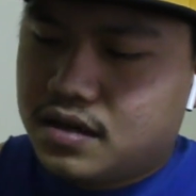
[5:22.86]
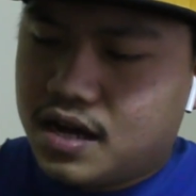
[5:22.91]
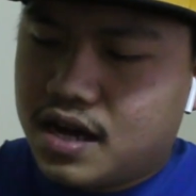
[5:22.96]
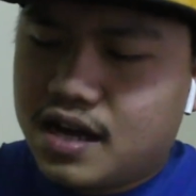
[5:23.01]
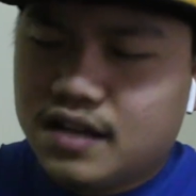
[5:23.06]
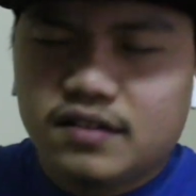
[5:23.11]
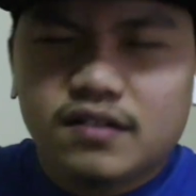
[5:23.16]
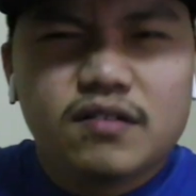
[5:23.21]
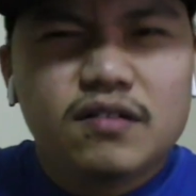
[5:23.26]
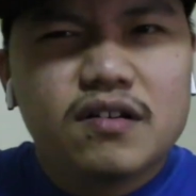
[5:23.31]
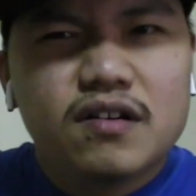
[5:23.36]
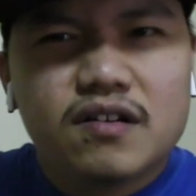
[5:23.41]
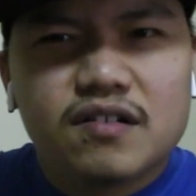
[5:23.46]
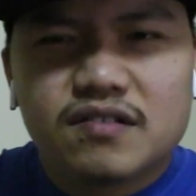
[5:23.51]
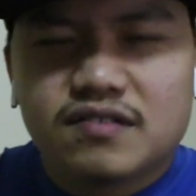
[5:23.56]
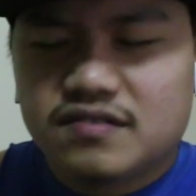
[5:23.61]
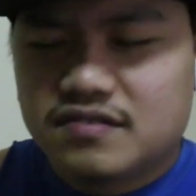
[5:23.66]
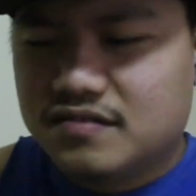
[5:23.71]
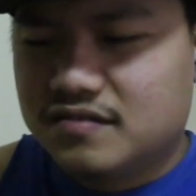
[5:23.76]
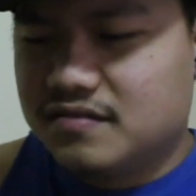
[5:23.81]
I don't
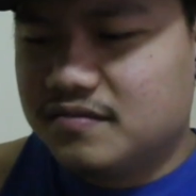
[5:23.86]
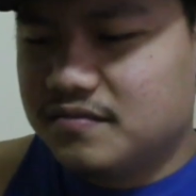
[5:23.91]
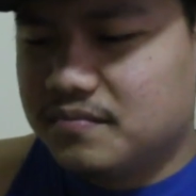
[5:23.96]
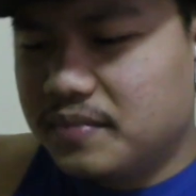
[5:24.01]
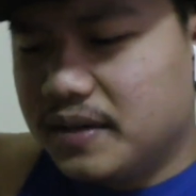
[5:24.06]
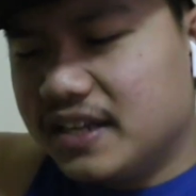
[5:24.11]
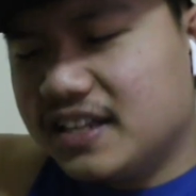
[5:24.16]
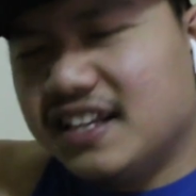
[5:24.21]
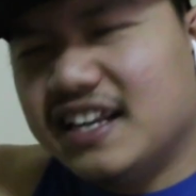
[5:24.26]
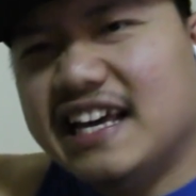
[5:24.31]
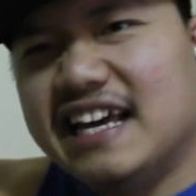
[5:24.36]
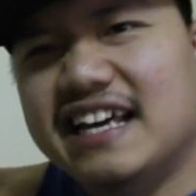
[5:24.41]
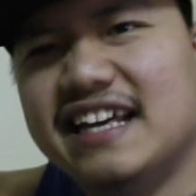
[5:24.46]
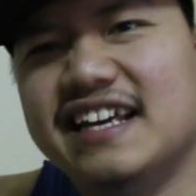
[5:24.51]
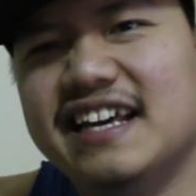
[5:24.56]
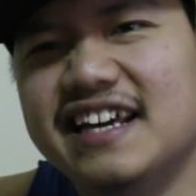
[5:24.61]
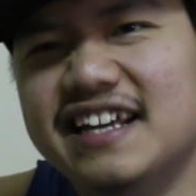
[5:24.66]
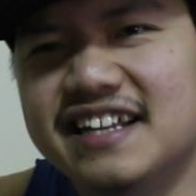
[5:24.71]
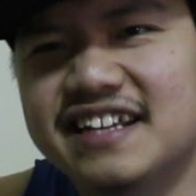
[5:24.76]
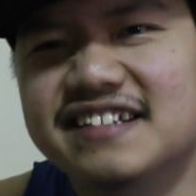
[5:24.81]
know, but
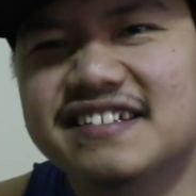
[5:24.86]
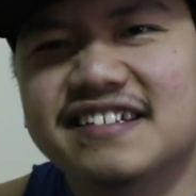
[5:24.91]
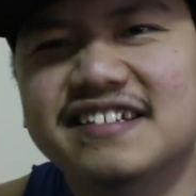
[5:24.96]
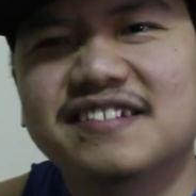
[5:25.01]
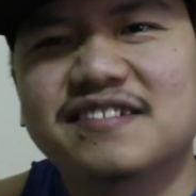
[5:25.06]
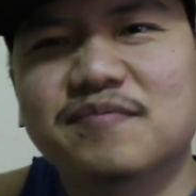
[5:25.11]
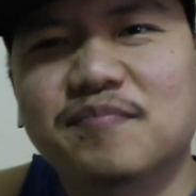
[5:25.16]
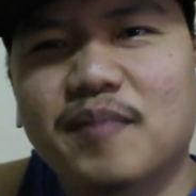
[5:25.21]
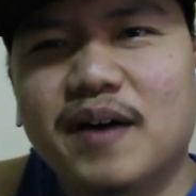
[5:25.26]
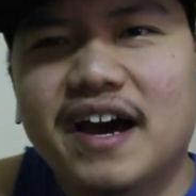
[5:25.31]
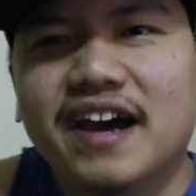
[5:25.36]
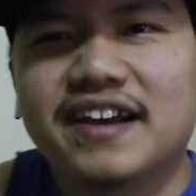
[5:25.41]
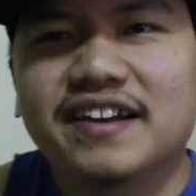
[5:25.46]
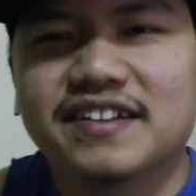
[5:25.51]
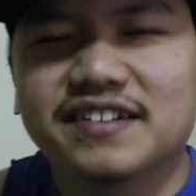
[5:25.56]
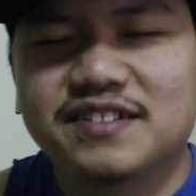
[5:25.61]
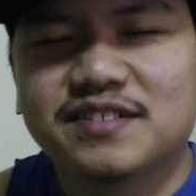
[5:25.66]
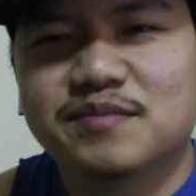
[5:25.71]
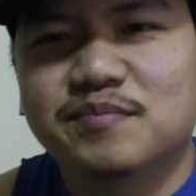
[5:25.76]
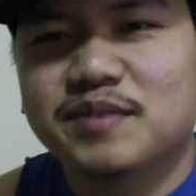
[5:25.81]
it is
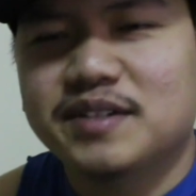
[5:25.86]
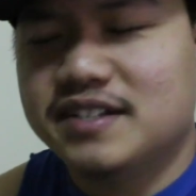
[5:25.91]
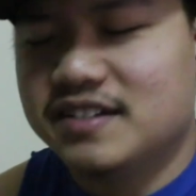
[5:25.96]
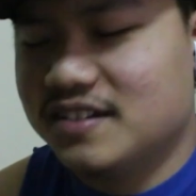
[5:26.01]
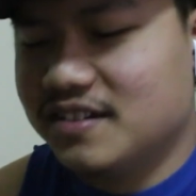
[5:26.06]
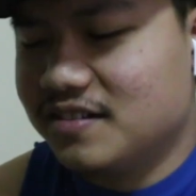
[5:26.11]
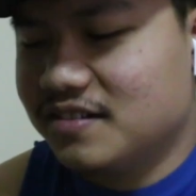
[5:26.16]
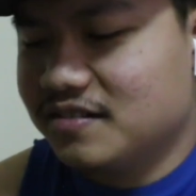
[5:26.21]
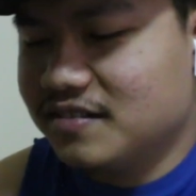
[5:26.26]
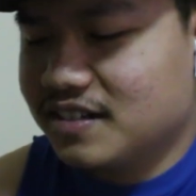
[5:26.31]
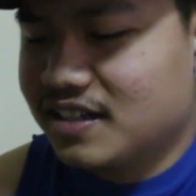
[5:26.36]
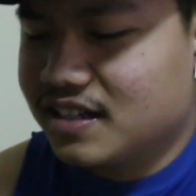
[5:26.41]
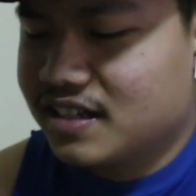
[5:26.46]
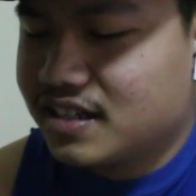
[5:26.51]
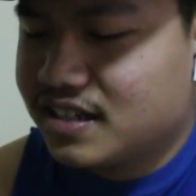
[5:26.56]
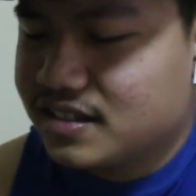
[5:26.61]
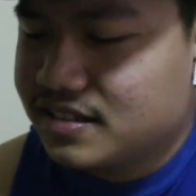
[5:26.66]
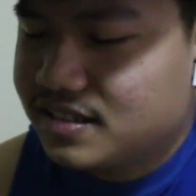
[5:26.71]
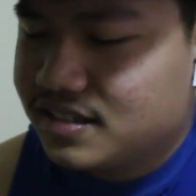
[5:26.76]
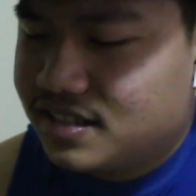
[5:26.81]
inspiring to me though
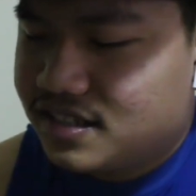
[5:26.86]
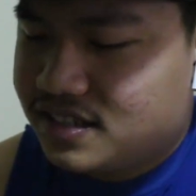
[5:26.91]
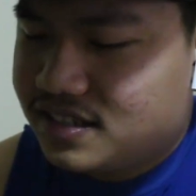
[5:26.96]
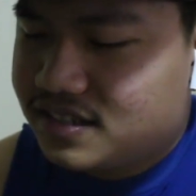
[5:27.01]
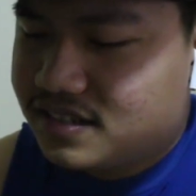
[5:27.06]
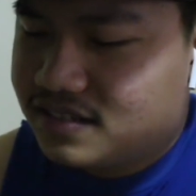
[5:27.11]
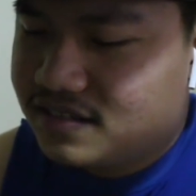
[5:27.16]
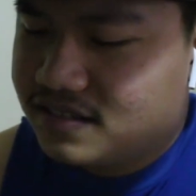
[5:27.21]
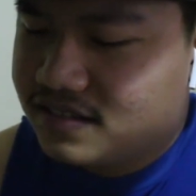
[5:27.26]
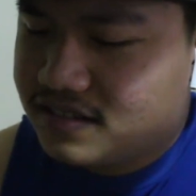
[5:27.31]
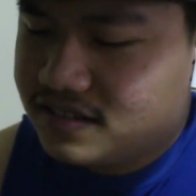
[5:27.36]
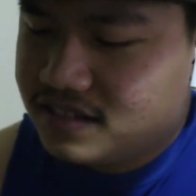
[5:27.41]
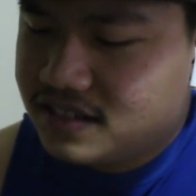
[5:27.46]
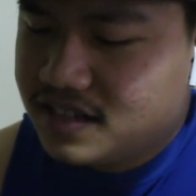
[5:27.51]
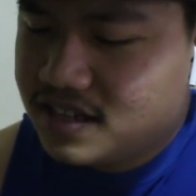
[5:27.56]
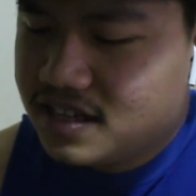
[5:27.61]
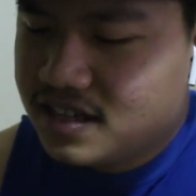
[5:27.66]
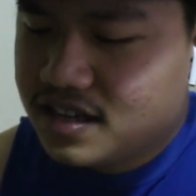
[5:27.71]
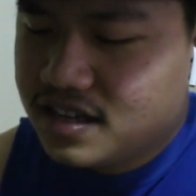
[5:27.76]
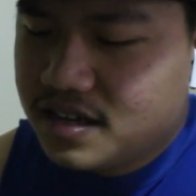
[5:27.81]
because
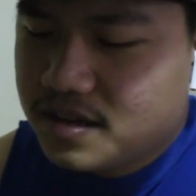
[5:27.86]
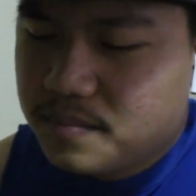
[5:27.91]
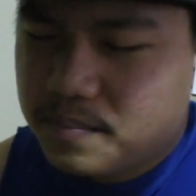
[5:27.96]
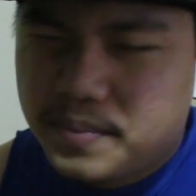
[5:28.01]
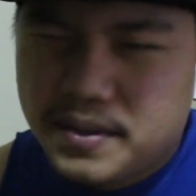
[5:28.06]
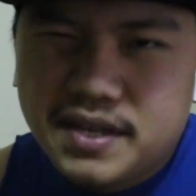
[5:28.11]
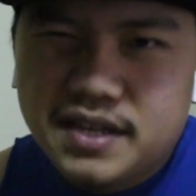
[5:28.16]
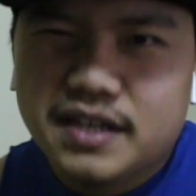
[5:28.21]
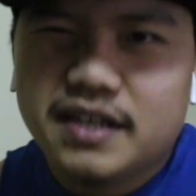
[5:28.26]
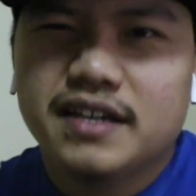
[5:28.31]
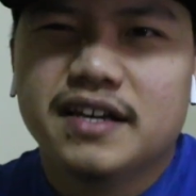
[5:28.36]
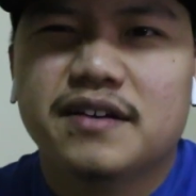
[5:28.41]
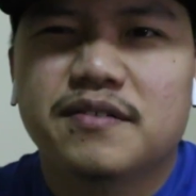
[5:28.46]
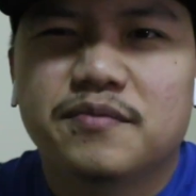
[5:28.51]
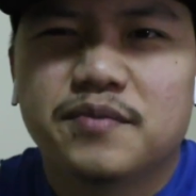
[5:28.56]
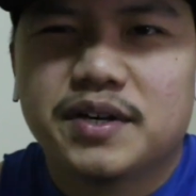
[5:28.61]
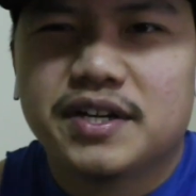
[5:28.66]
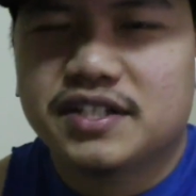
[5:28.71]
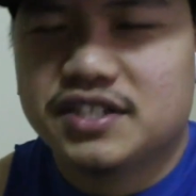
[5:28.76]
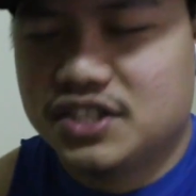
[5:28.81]
being a
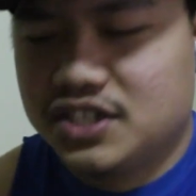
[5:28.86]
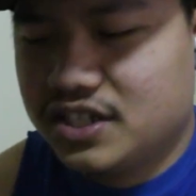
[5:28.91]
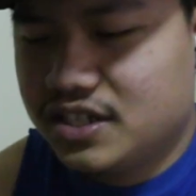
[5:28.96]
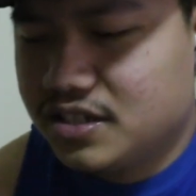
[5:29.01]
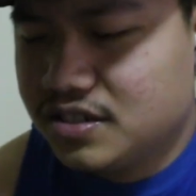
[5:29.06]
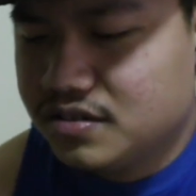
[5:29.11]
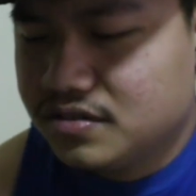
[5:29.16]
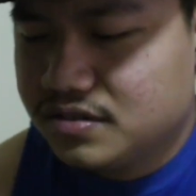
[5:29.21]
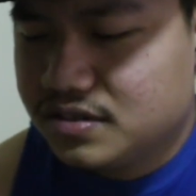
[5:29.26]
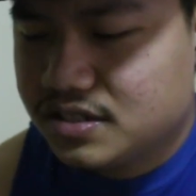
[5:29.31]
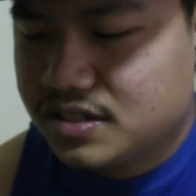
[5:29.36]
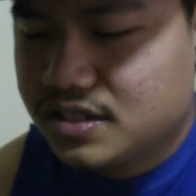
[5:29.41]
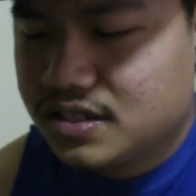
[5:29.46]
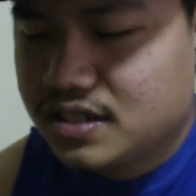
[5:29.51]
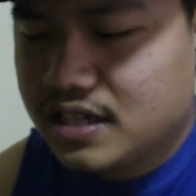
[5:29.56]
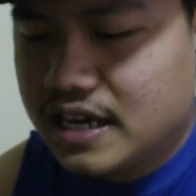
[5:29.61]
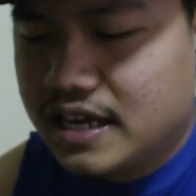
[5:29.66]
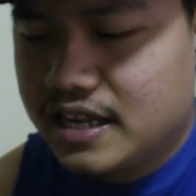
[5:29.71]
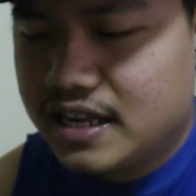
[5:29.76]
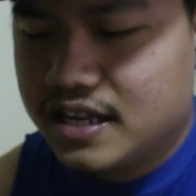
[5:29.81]
wheelchair user
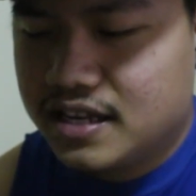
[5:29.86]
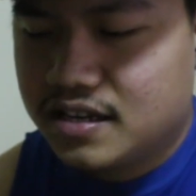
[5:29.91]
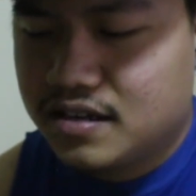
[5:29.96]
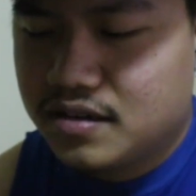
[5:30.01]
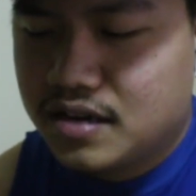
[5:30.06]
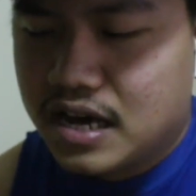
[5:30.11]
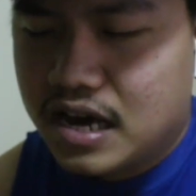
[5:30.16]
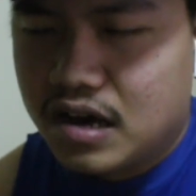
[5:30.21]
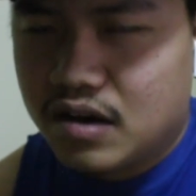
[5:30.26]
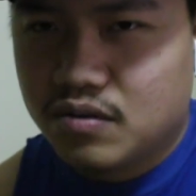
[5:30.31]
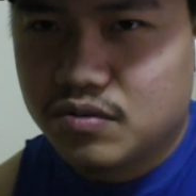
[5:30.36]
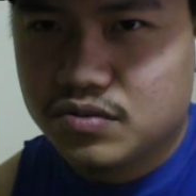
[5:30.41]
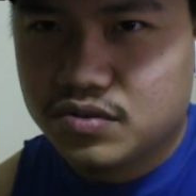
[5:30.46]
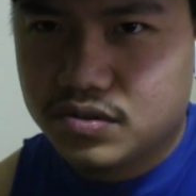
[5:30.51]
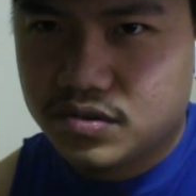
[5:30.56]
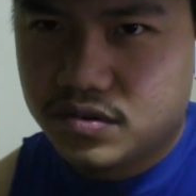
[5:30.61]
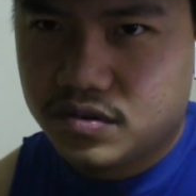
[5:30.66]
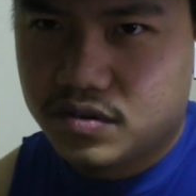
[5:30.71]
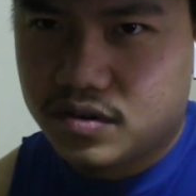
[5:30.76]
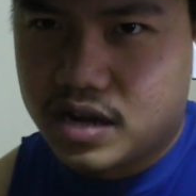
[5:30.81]
and then now
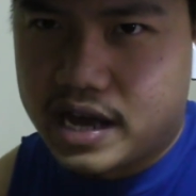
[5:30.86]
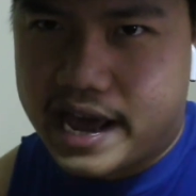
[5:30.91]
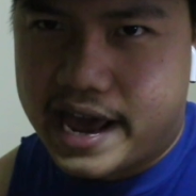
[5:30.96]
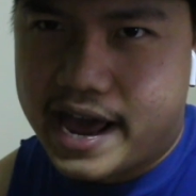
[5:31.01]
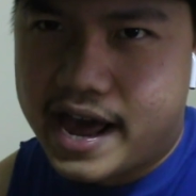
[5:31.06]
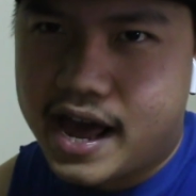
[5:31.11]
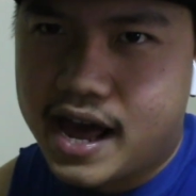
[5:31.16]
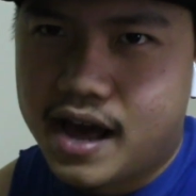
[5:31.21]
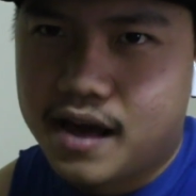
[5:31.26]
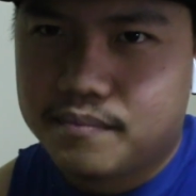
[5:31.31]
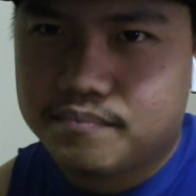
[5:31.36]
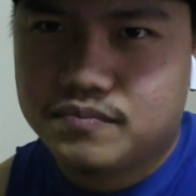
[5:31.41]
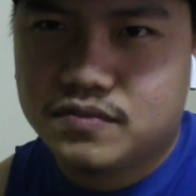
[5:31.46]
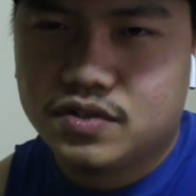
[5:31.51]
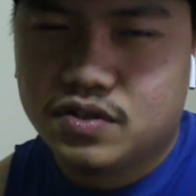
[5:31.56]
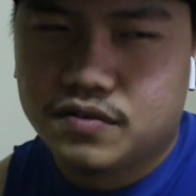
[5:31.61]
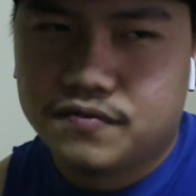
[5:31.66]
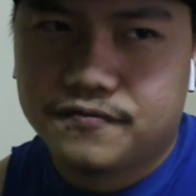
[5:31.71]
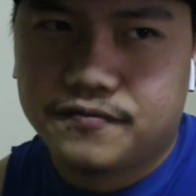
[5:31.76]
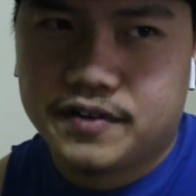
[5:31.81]
you have
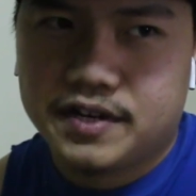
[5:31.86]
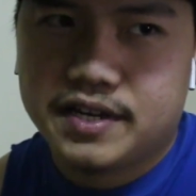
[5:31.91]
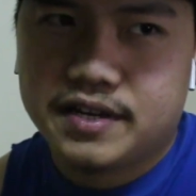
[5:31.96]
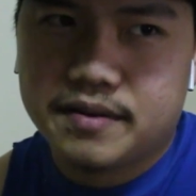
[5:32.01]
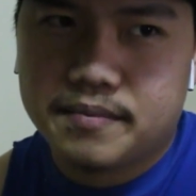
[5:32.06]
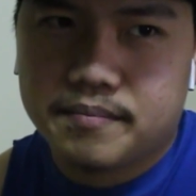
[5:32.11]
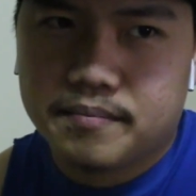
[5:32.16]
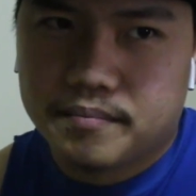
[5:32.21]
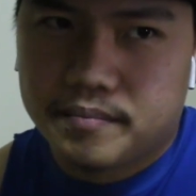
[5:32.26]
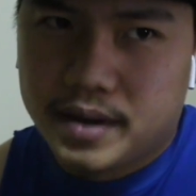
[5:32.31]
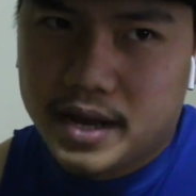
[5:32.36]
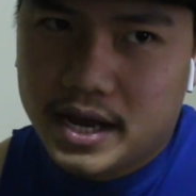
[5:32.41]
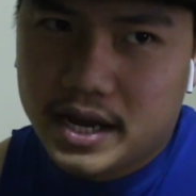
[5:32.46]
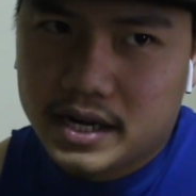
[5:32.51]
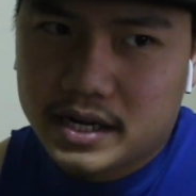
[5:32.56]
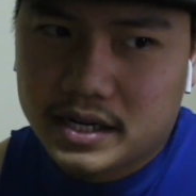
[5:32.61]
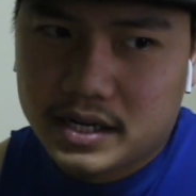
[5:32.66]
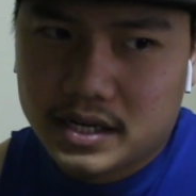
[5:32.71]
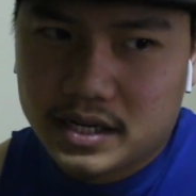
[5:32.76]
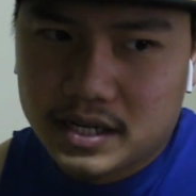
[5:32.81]
your freedom back,